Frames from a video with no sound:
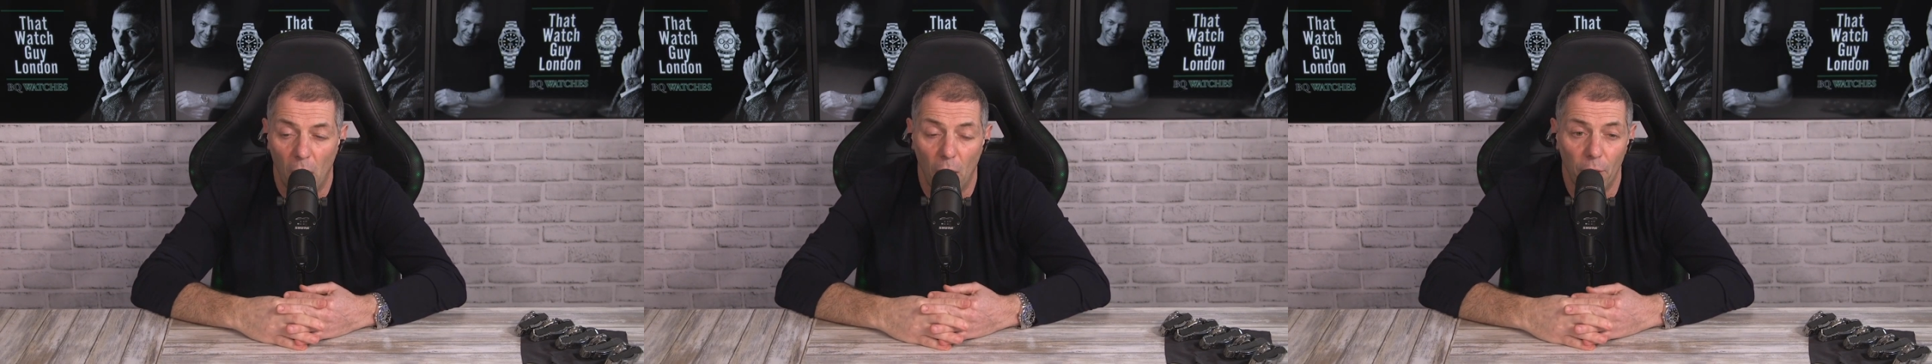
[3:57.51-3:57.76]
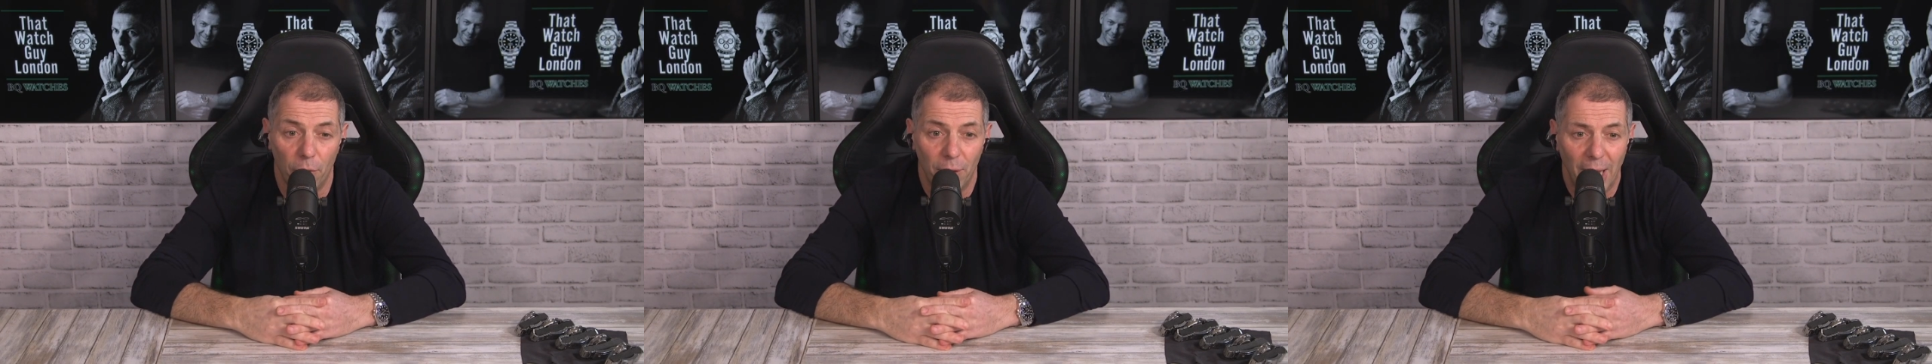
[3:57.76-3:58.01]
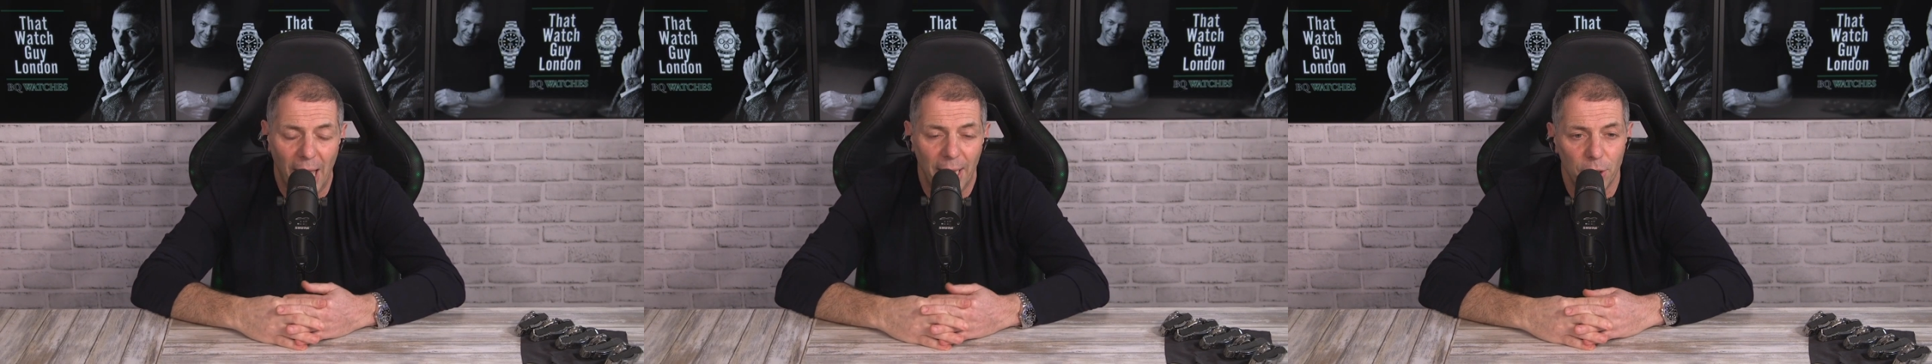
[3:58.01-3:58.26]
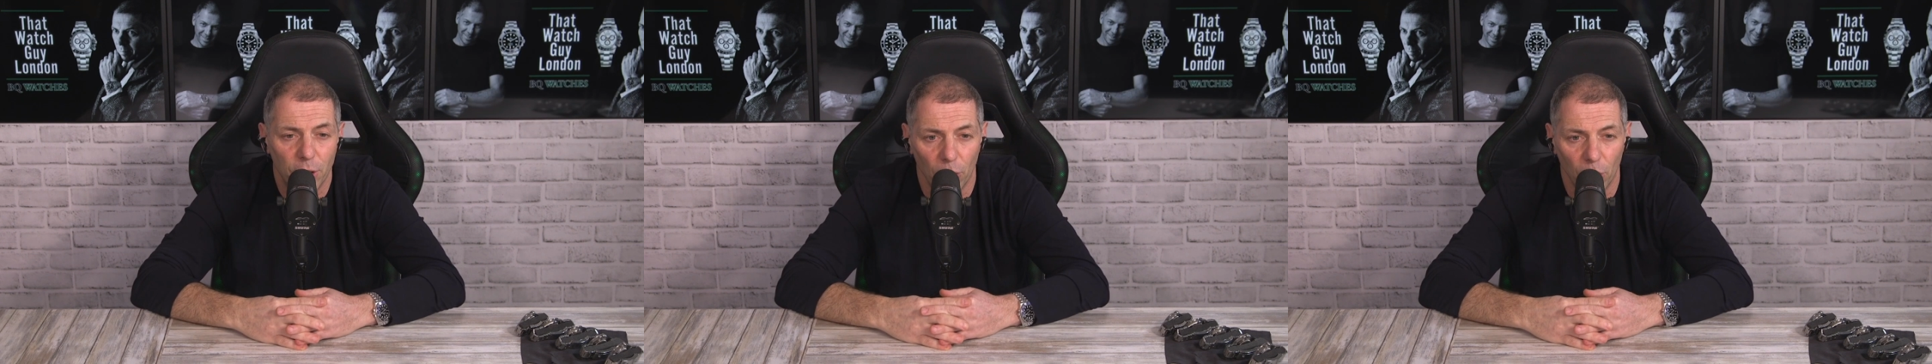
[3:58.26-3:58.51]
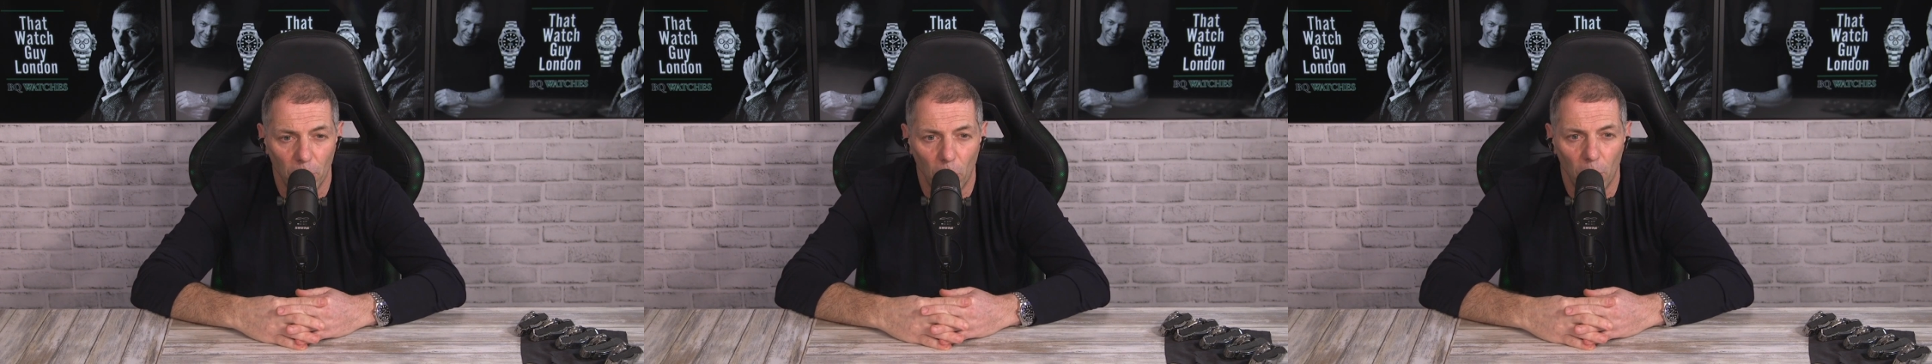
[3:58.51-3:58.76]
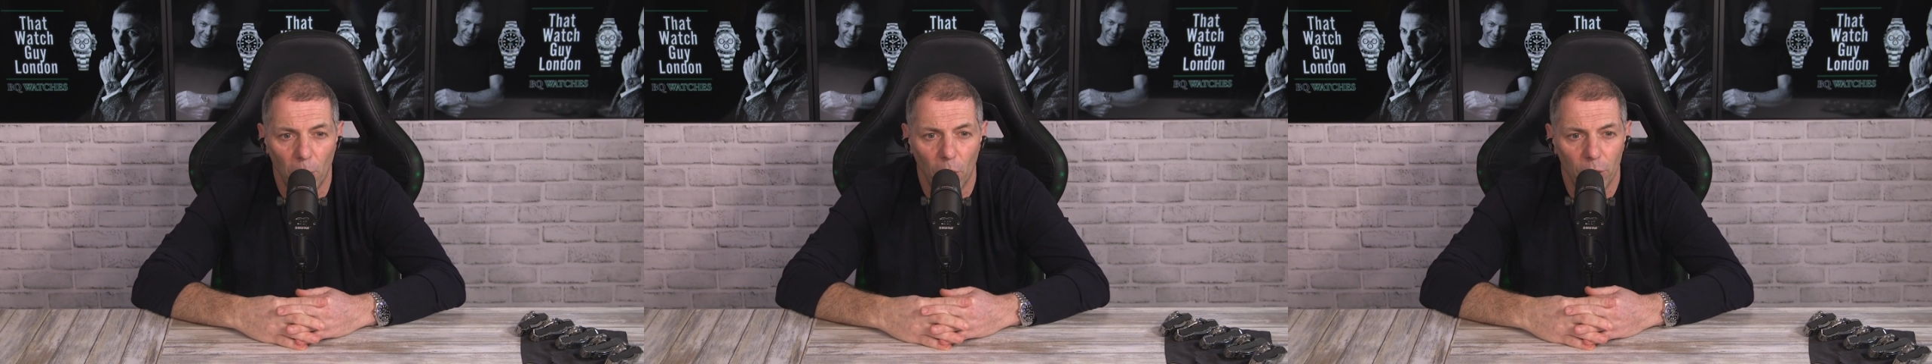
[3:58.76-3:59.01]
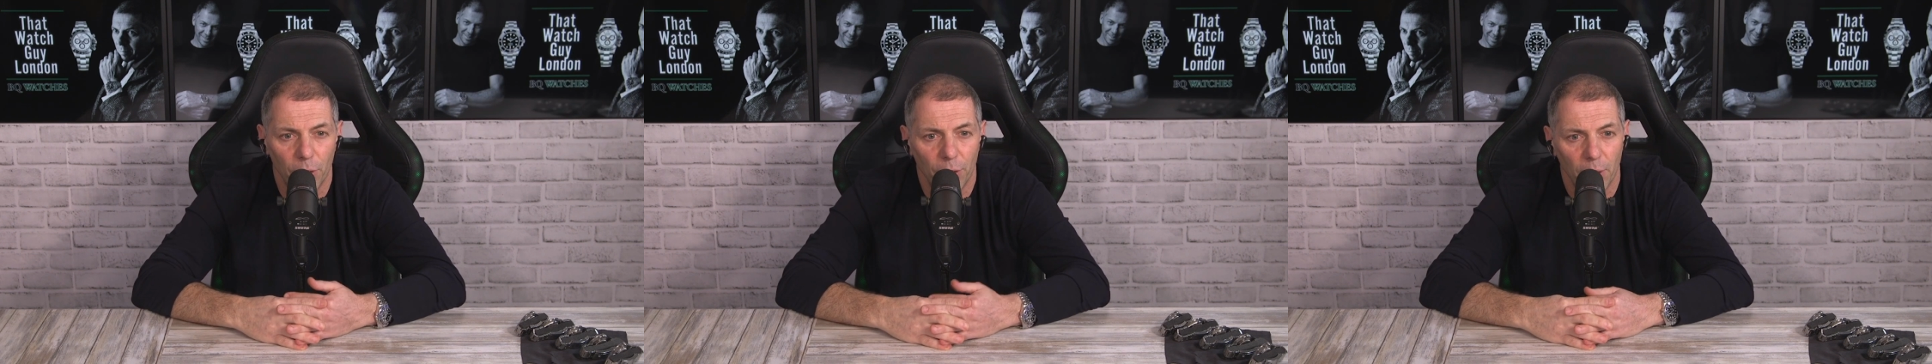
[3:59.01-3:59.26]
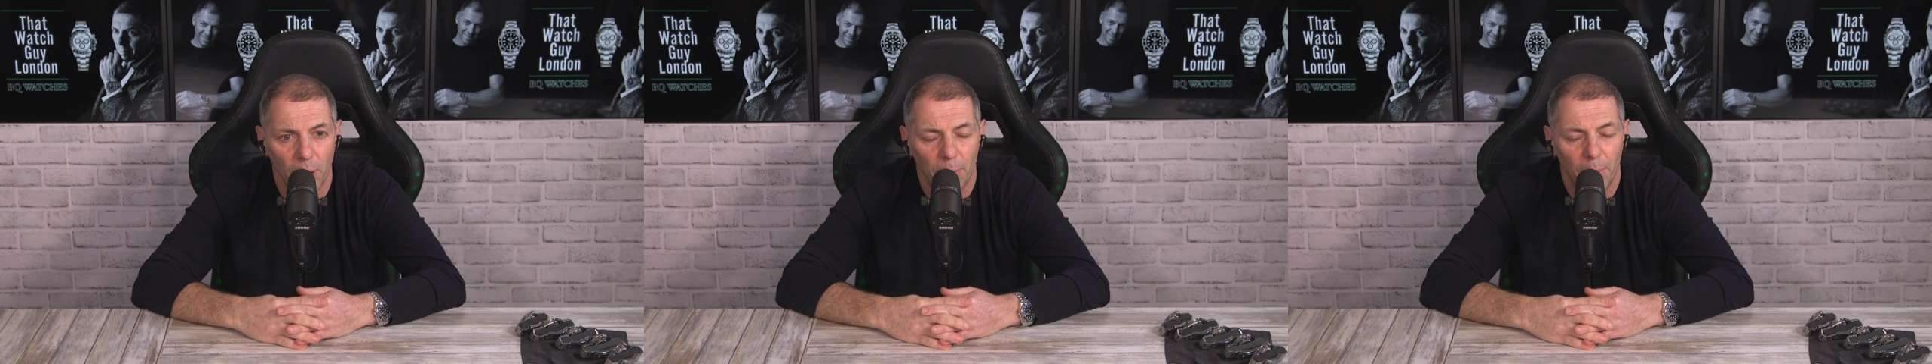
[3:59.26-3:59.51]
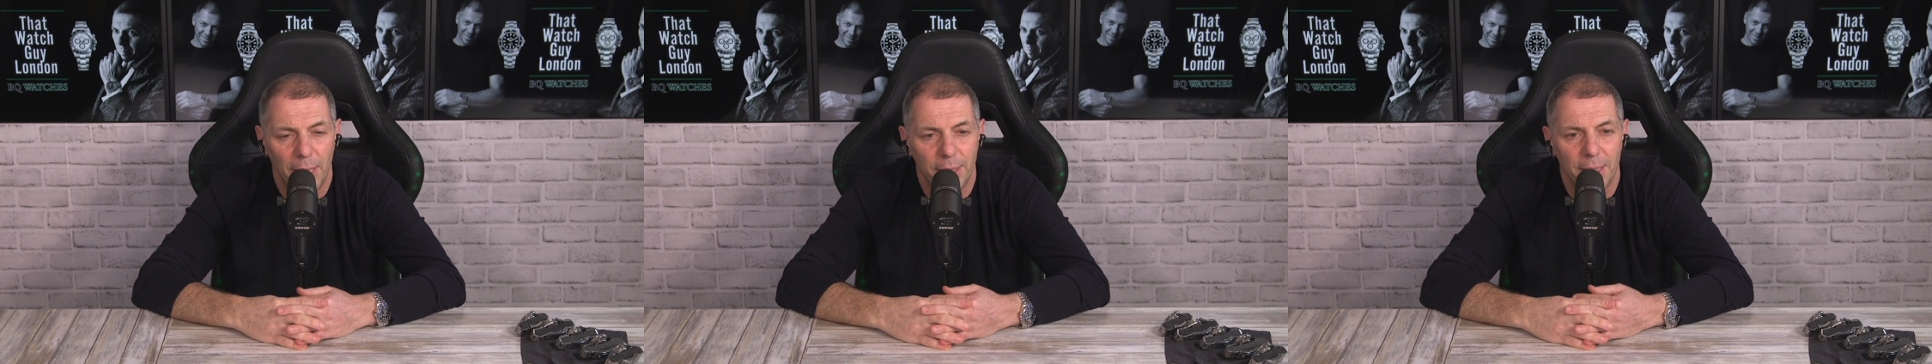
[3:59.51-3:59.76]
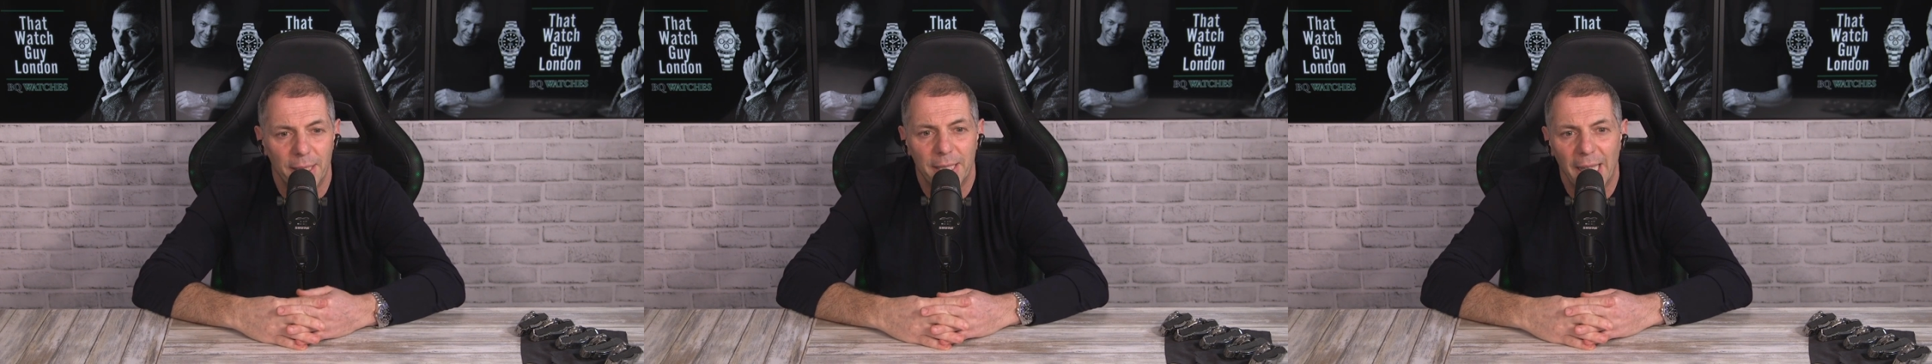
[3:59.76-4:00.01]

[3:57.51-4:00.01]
Of late, on the more modern pieces,